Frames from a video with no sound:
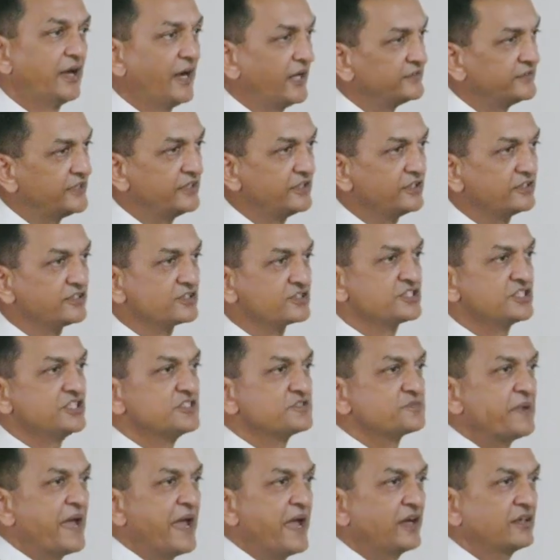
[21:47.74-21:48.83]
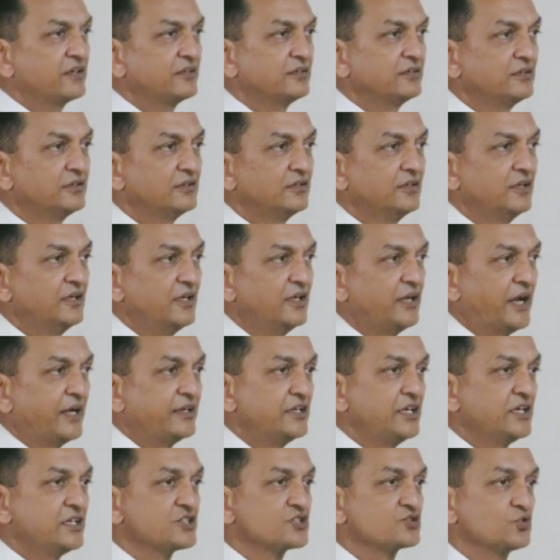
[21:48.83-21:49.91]
and then it recedes back,
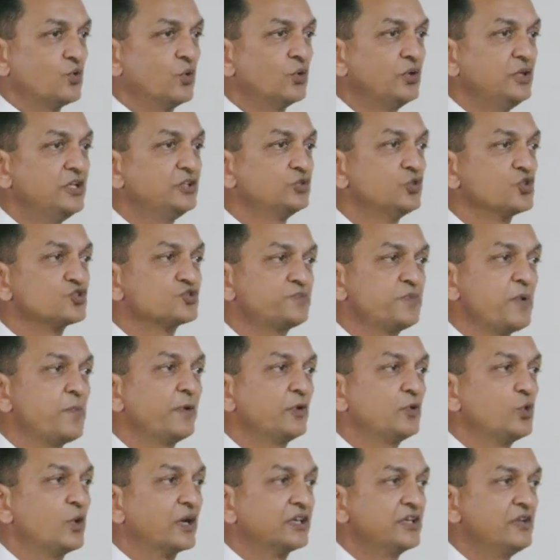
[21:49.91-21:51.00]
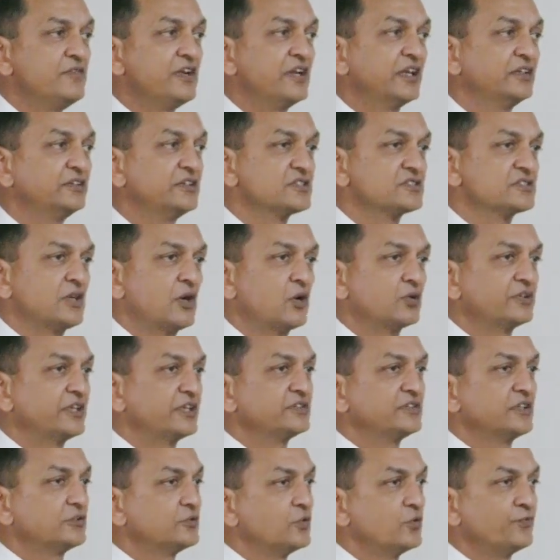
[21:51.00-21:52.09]
and it is only those people who are living in this town
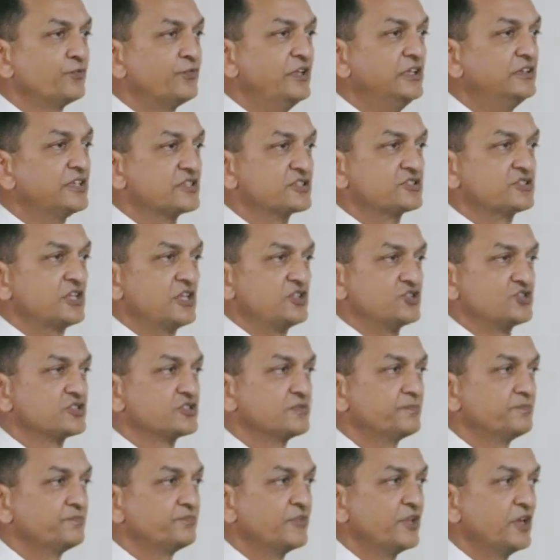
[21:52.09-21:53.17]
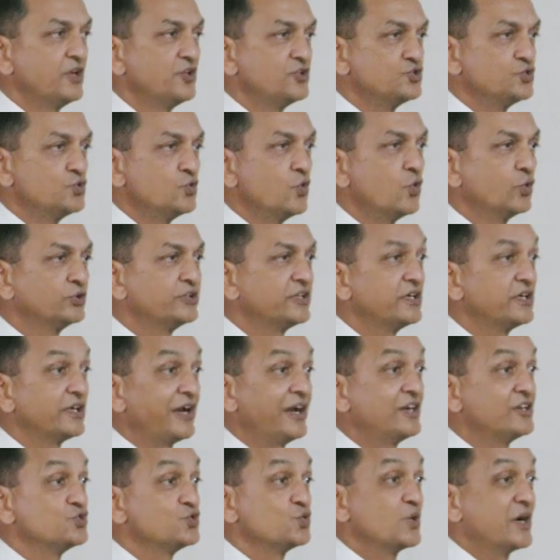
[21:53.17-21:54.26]
that they don't feel the stench. You go
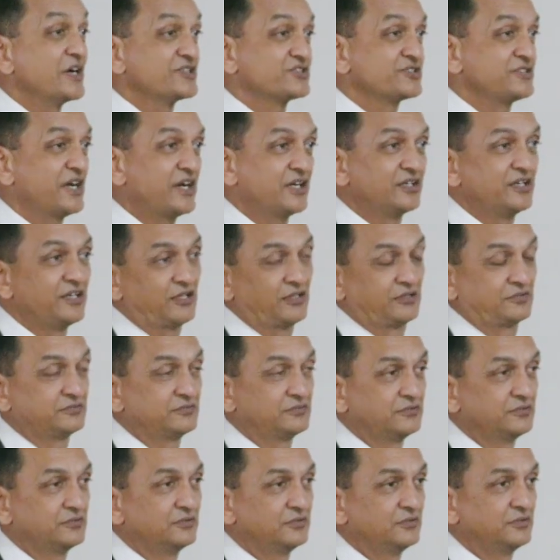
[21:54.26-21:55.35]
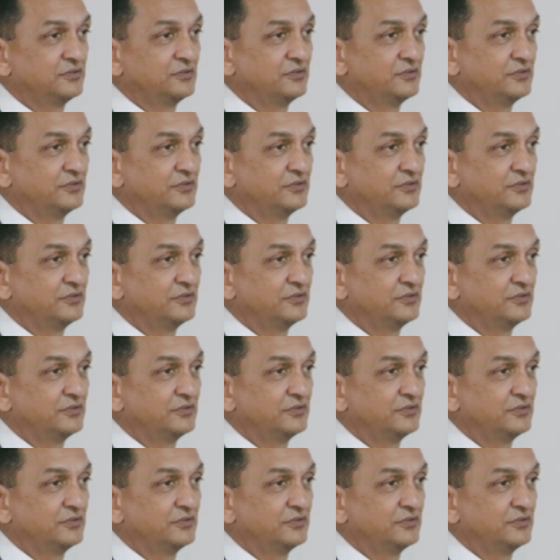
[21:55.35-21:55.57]
there and you can't stand there.